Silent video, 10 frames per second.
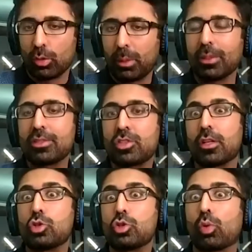people, it's just
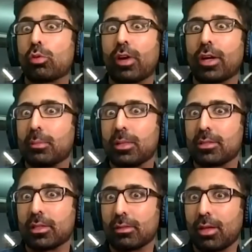that you couldn't find them
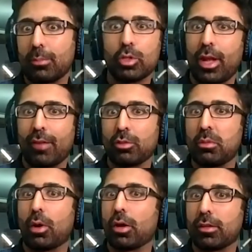easily. I yeah. mean, you'd have to be
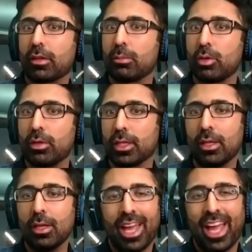part of the community,
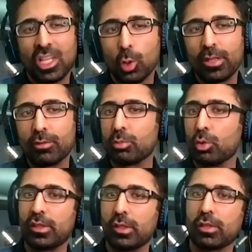and nobody was
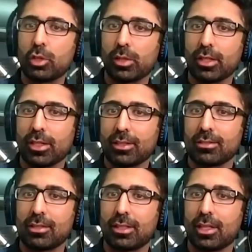moving to Victoria,
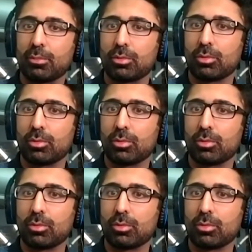Texas anytime soon.